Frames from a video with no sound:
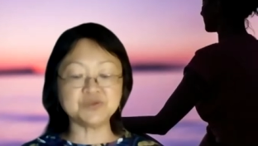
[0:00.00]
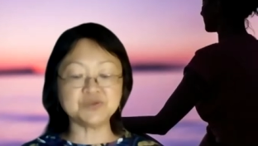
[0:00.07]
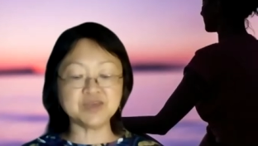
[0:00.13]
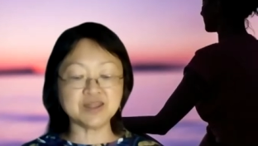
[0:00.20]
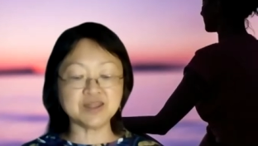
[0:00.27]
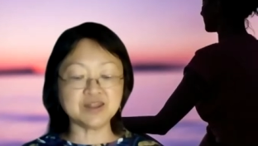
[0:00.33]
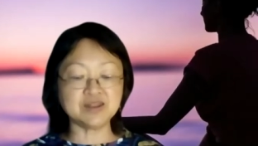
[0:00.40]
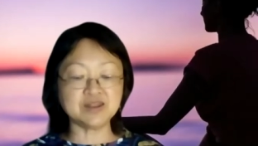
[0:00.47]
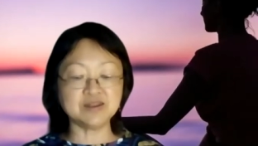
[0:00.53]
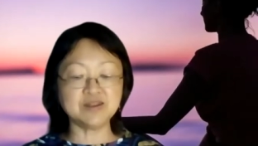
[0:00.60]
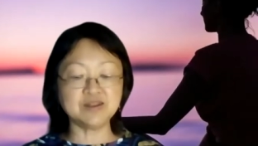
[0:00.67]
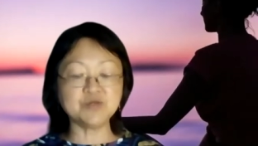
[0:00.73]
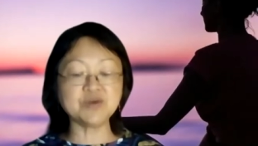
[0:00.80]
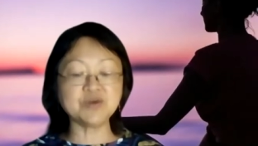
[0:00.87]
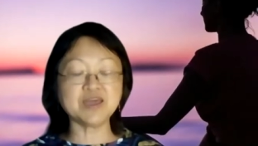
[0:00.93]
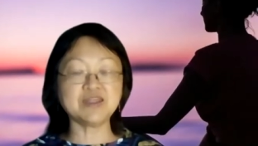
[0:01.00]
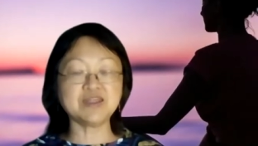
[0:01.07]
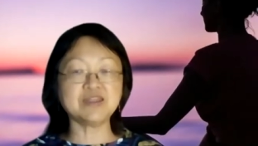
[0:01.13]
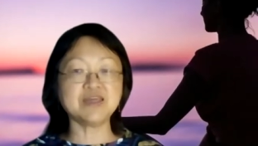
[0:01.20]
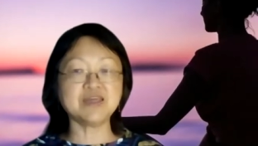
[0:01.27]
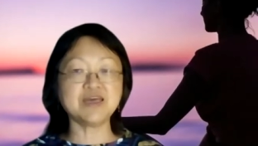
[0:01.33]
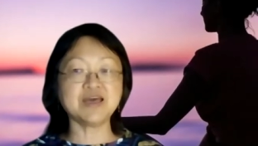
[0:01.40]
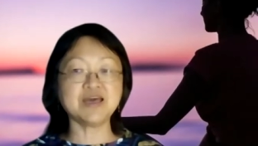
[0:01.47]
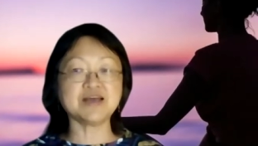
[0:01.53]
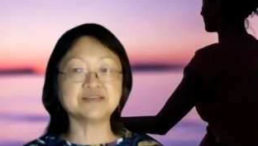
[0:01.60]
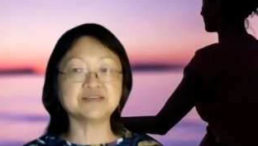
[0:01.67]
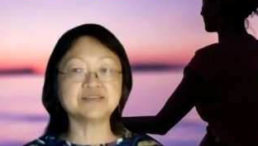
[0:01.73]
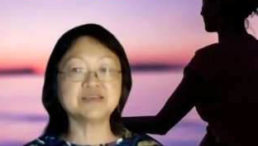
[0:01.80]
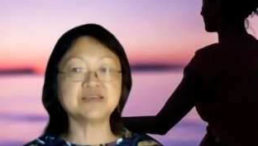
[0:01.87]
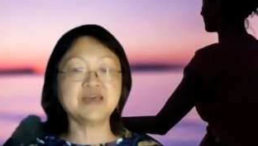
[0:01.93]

you can look at it as